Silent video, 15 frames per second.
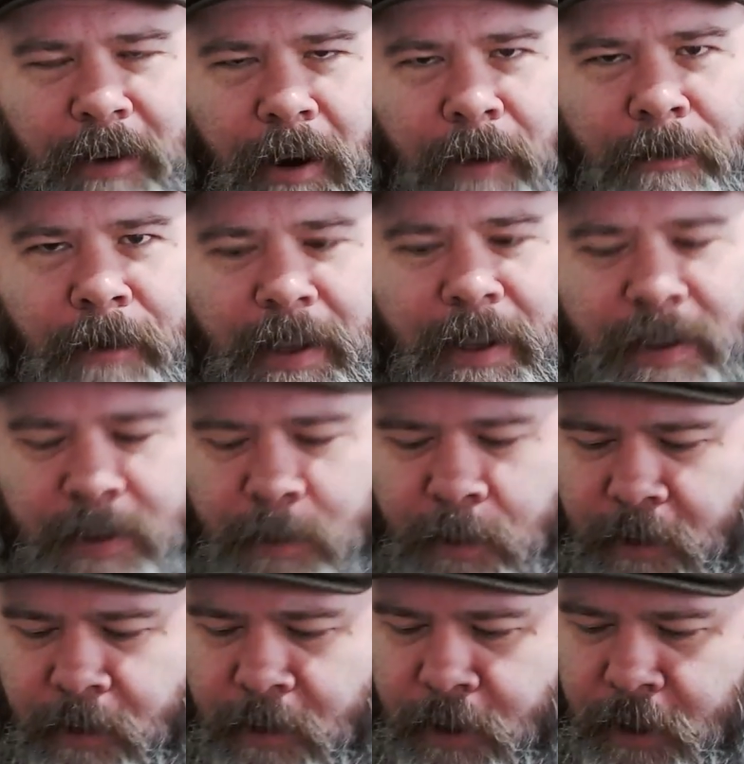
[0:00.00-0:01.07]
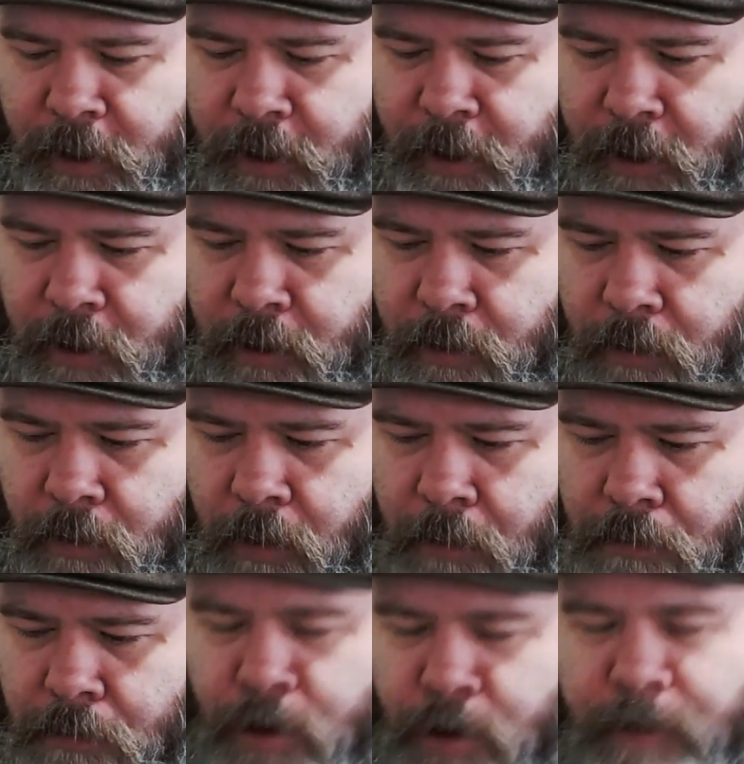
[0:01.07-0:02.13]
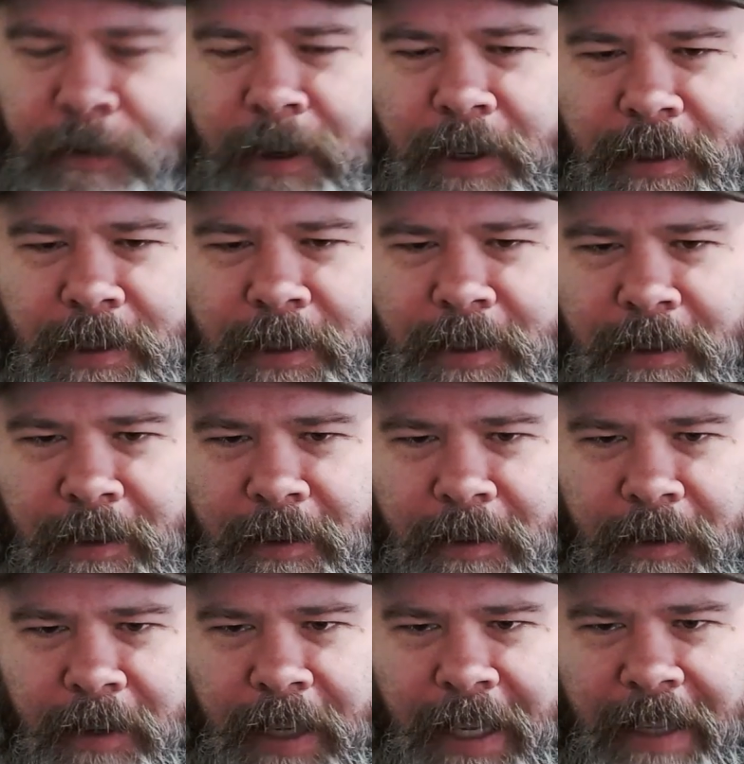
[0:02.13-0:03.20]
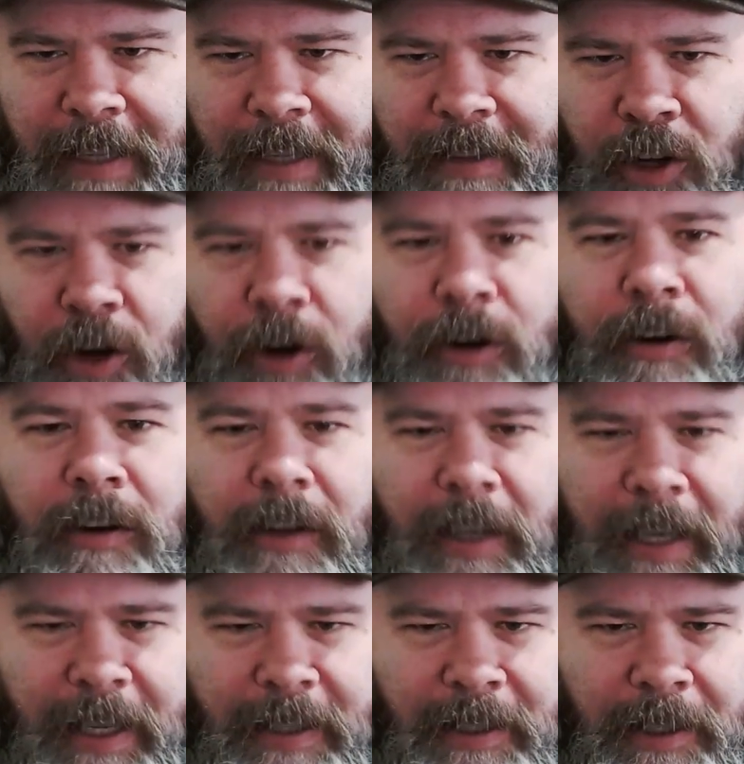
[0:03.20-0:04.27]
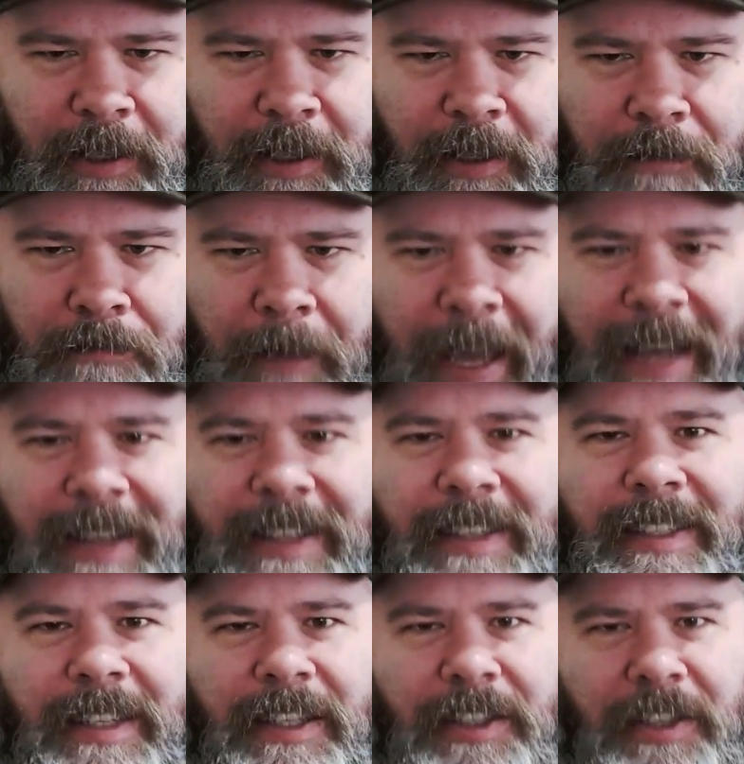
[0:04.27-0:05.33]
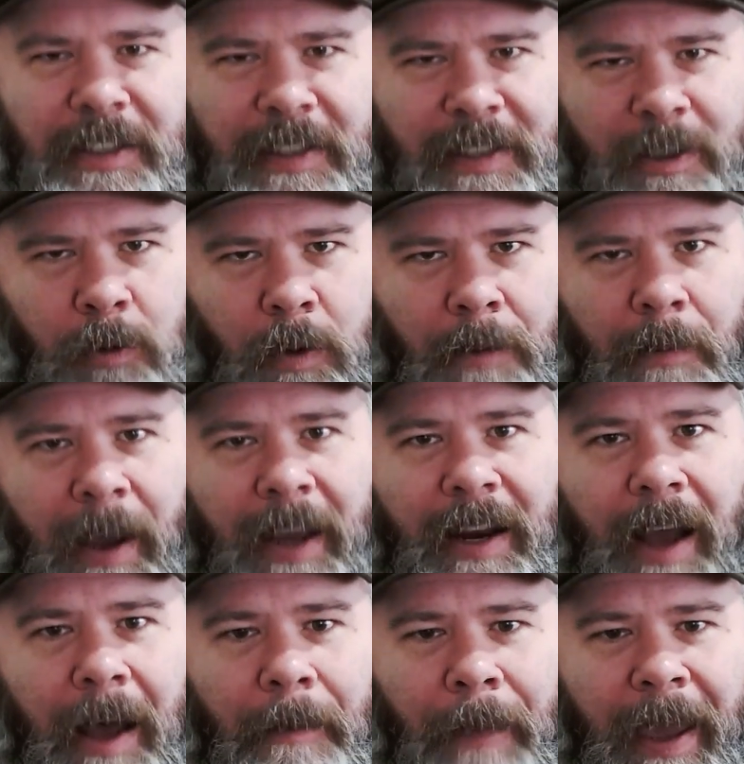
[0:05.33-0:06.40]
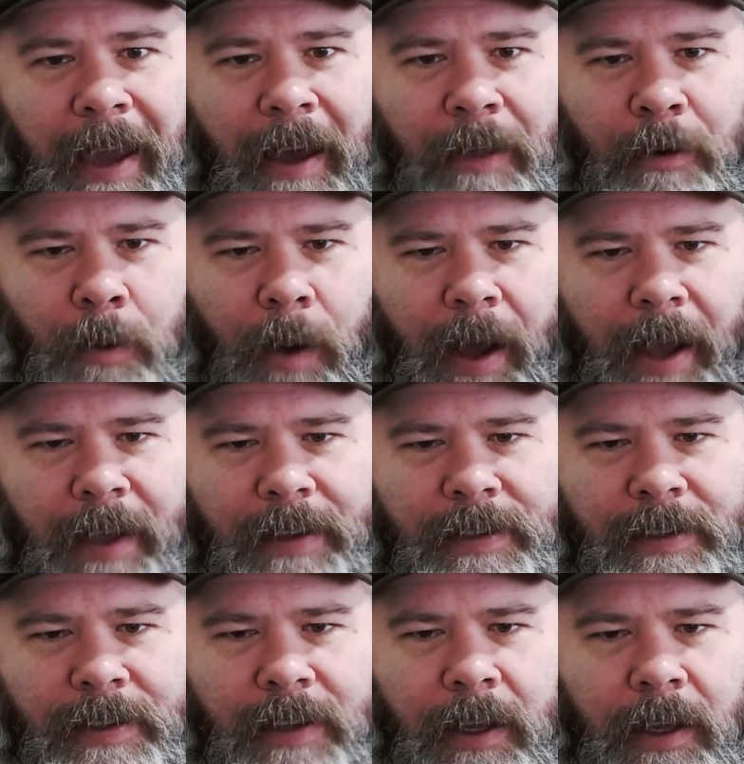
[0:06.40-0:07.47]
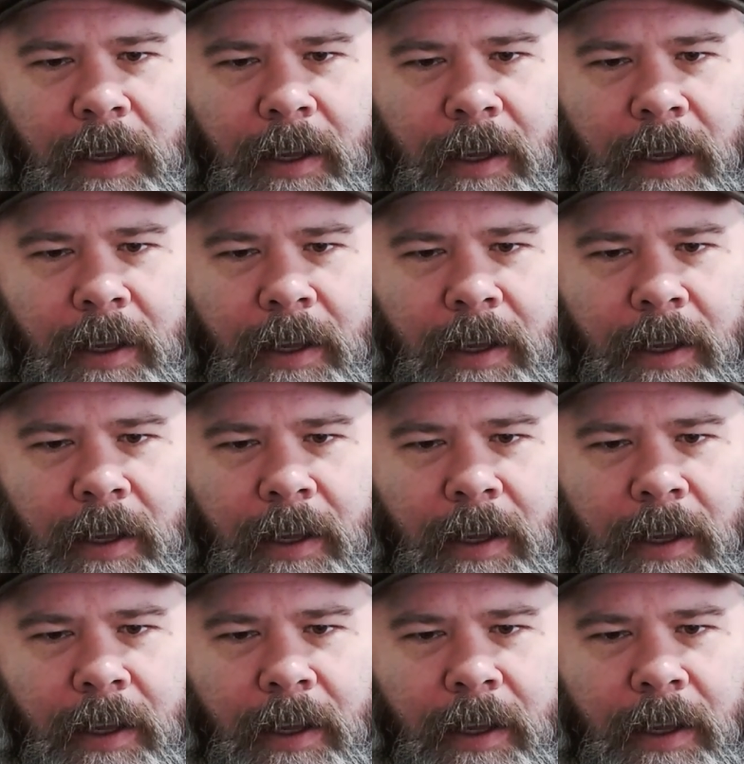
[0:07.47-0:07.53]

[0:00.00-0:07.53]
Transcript: Our friends will move us internally to make decisions that we might not make otherwise.